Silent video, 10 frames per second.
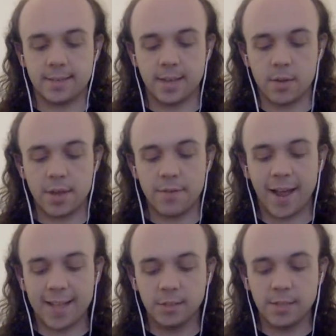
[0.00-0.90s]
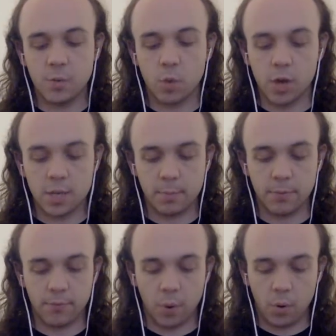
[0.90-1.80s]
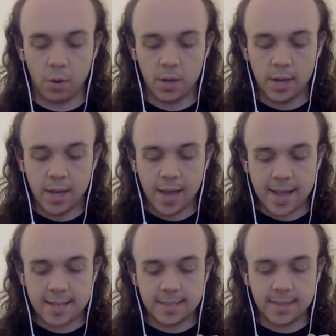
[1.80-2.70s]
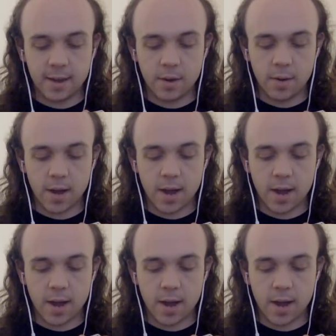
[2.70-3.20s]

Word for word: So they've handled it worse before, and so